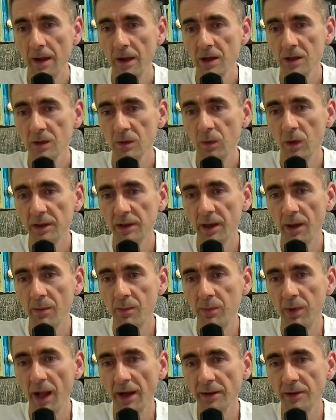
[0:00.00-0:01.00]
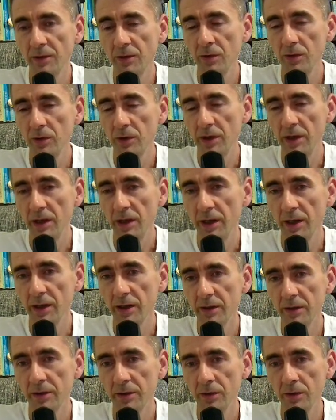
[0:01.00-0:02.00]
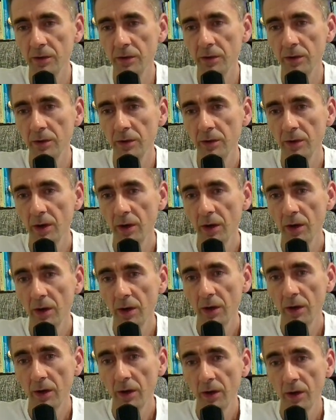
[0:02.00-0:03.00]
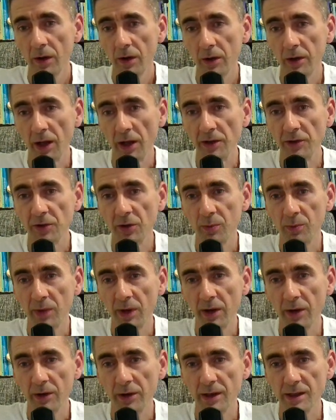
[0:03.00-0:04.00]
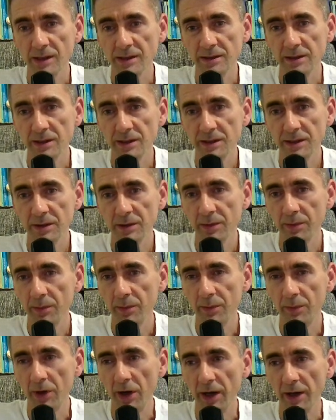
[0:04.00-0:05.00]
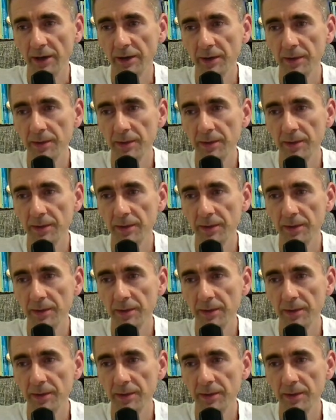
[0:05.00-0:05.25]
What can black do here to counterplay against this break?